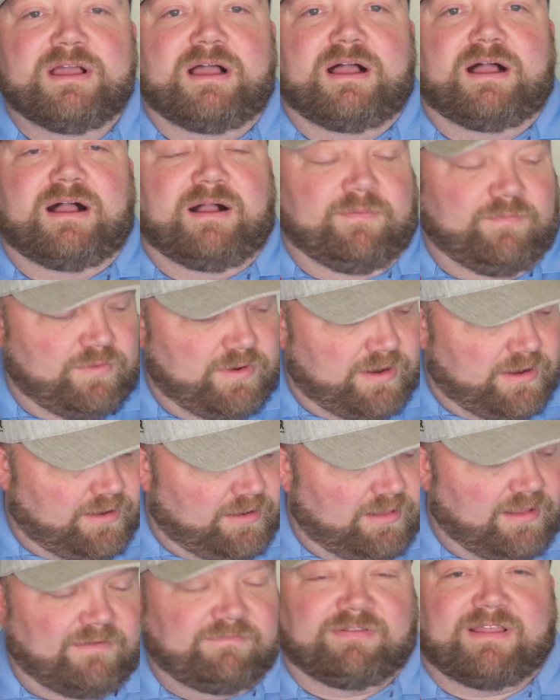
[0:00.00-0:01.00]
Where
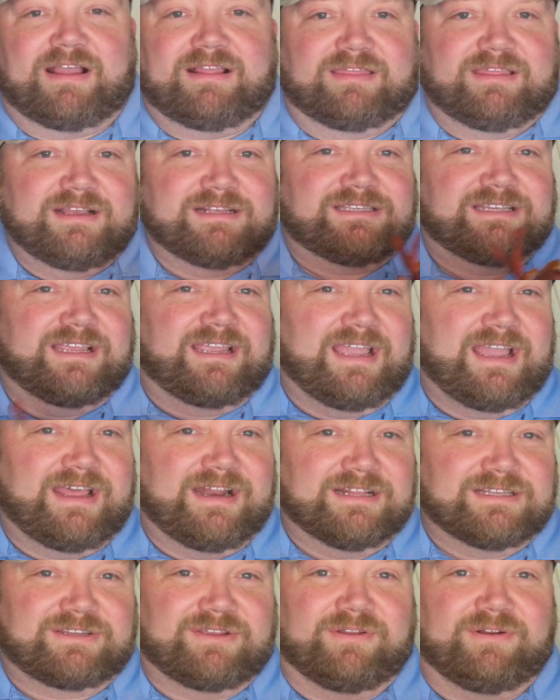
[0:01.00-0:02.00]
a glove like this,
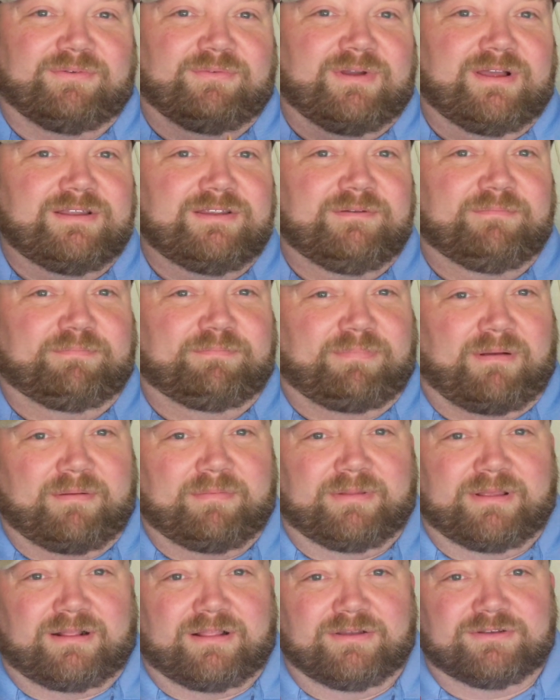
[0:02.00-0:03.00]
again, is going to run you
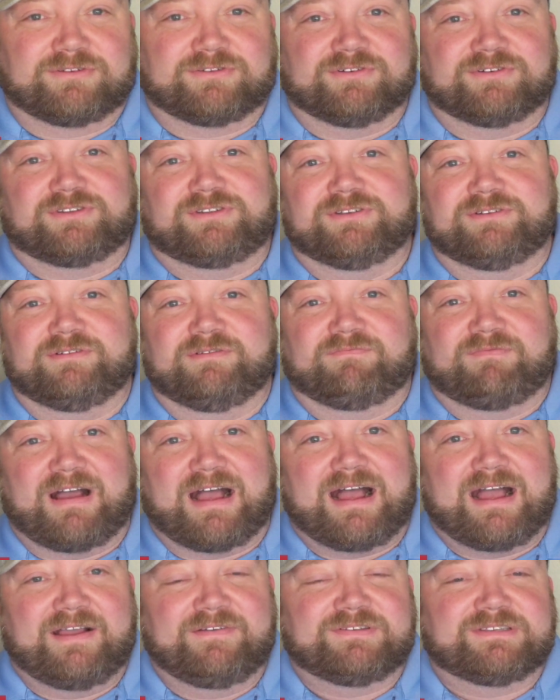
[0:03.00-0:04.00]
probably closer to
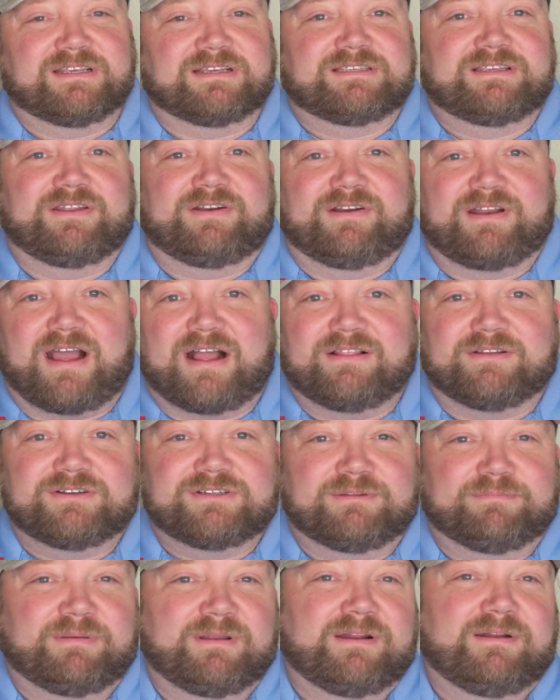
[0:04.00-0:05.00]

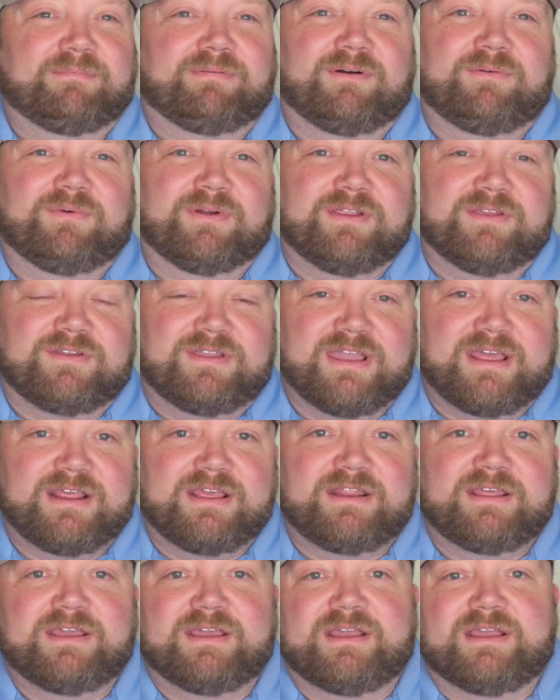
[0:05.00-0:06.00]
$500-600, depending upon where you get
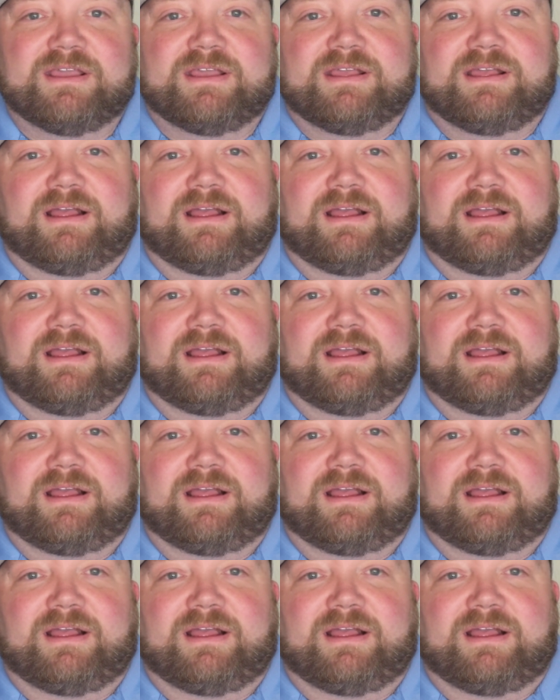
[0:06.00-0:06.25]
it.